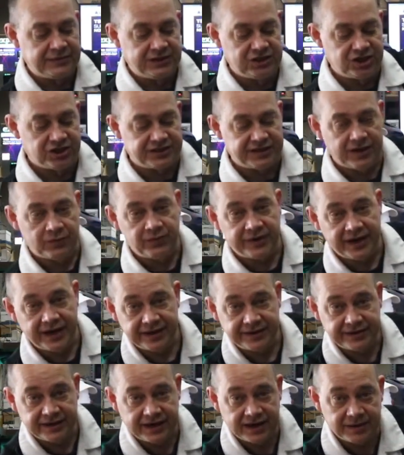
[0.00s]
Just that we
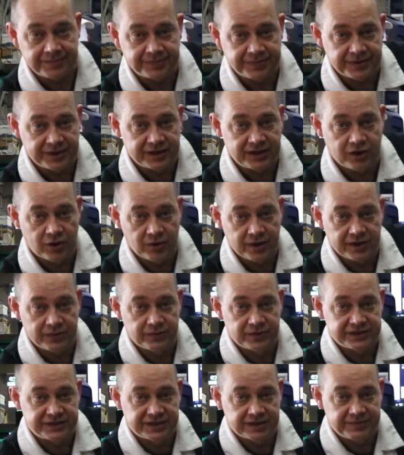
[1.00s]
ended up going
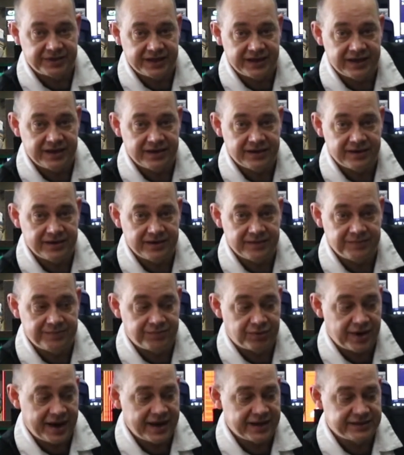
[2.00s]
with some of the
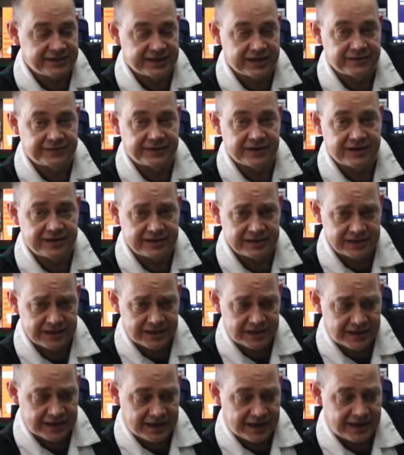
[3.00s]
brands out there
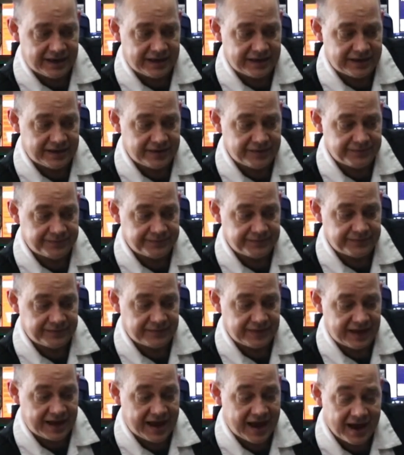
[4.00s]

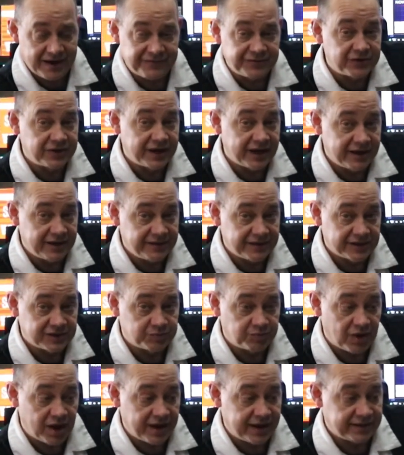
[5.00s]
after getting this
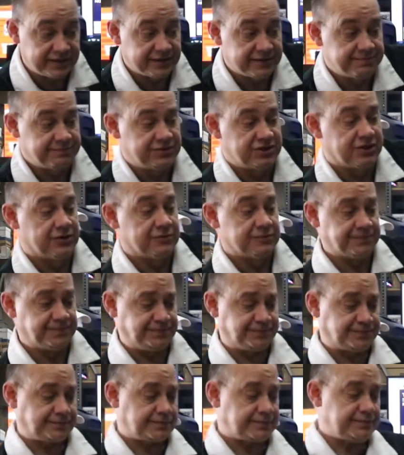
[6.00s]
product. So
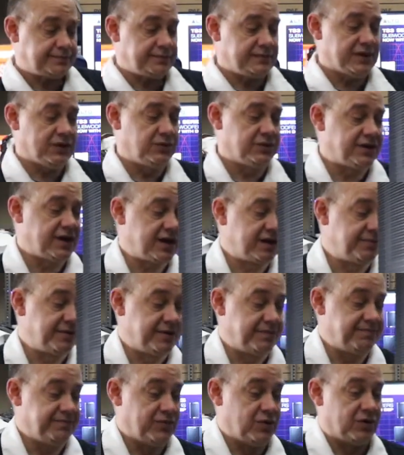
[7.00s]
we'll talk a
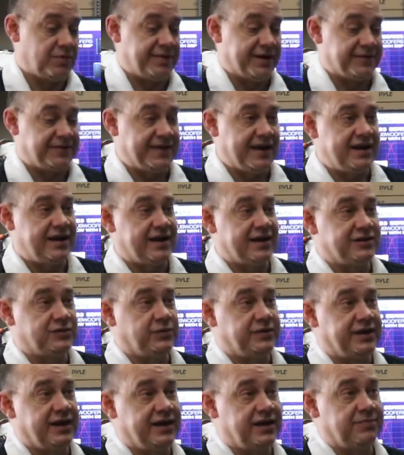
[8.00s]
bit more about that as
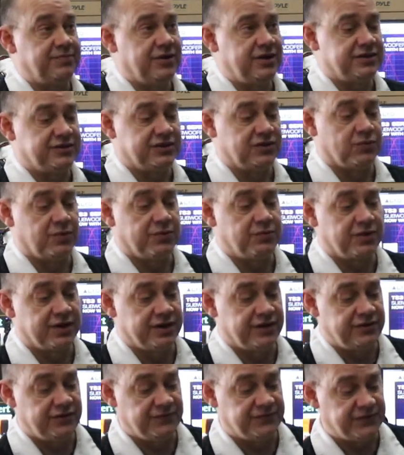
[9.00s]
we take it apart. So what we're
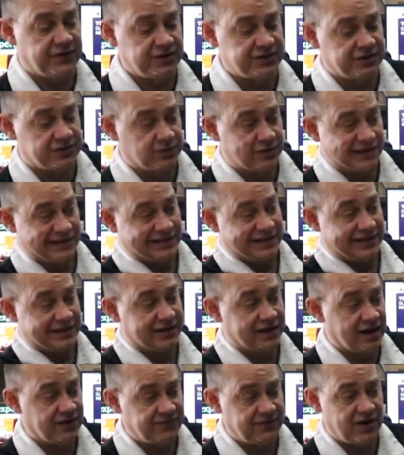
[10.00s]
going to do first is we're going to take the
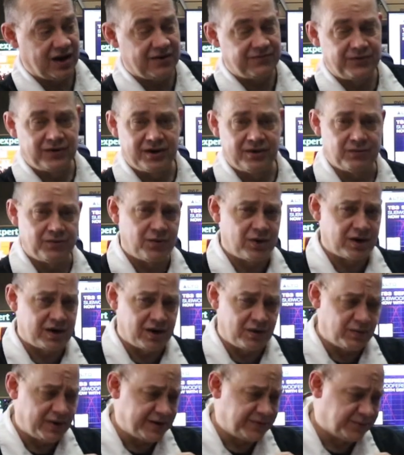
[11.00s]
cover off. We're going to work
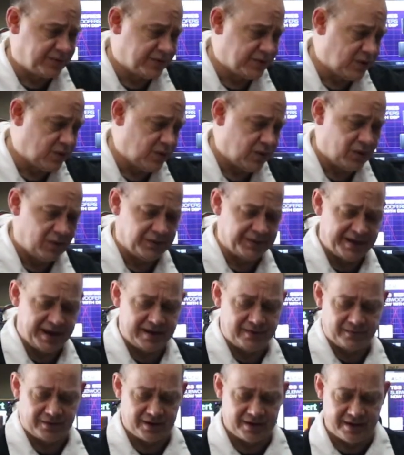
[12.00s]
our way through the whole
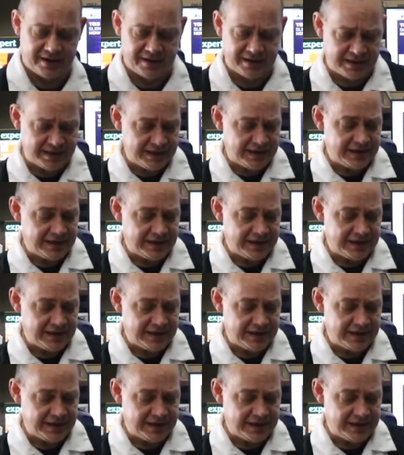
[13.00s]
thing. We're going to